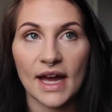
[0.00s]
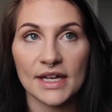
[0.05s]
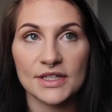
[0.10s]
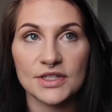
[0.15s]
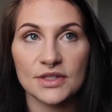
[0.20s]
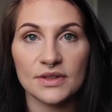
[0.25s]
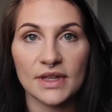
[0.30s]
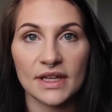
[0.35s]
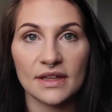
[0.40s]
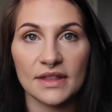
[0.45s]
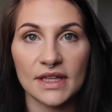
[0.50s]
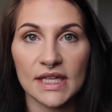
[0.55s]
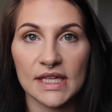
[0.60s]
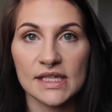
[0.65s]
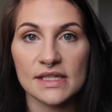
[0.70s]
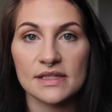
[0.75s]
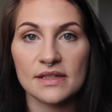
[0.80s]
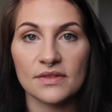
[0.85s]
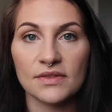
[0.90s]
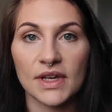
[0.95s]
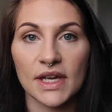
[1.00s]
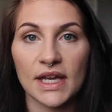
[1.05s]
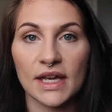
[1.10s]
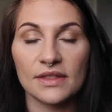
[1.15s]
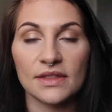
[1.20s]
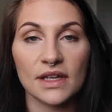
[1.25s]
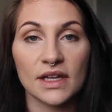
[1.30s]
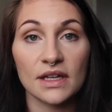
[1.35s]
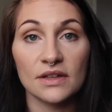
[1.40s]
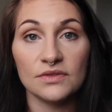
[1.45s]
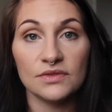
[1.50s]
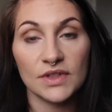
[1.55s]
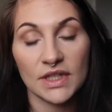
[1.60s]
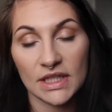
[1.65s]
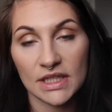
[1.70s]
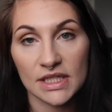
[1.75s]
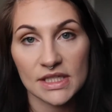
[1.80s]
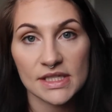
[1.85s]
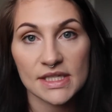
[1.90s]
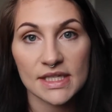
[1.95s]
I do like the ease of it and the
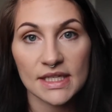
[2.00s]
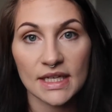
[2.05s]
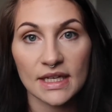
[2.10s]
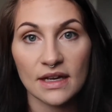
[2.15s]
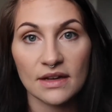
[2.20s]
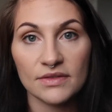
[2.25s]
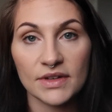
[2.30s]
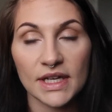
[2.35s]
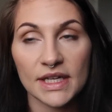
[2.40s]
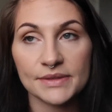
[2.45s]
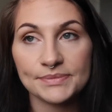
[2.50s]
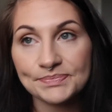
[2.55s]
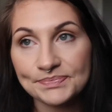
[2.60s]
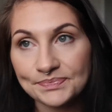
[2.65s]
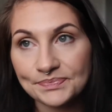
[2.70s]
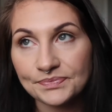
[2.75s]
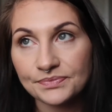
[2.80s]
conveniency of it.